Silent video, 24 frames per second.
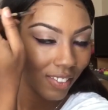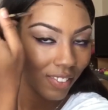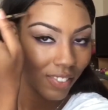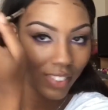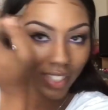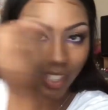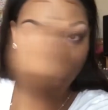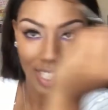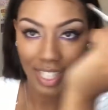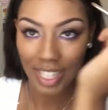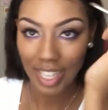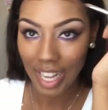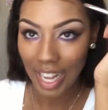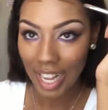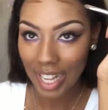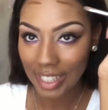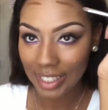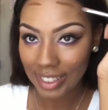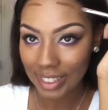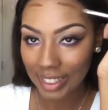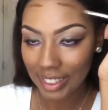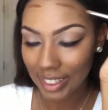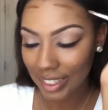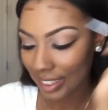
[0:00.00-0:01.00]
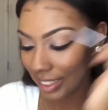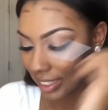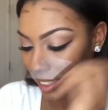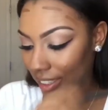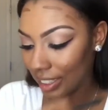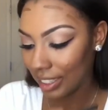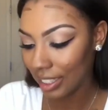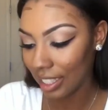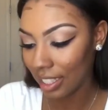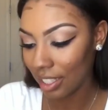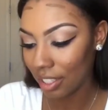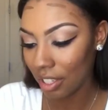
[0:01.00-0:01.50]
Forgot to
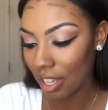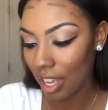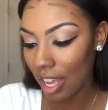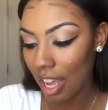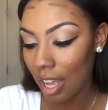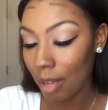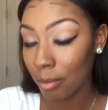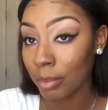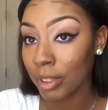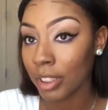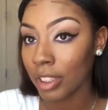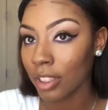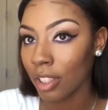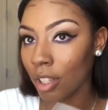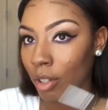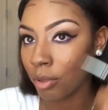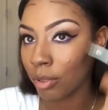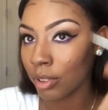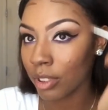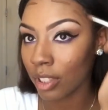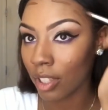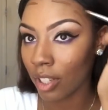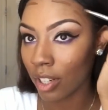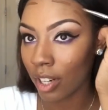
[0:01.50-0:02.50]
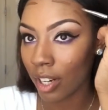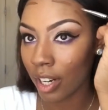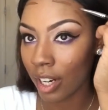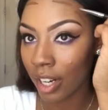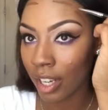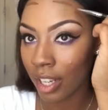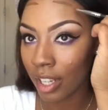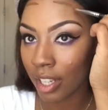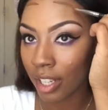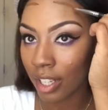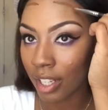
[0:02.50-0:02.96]
tell y'all, I'm so sorry.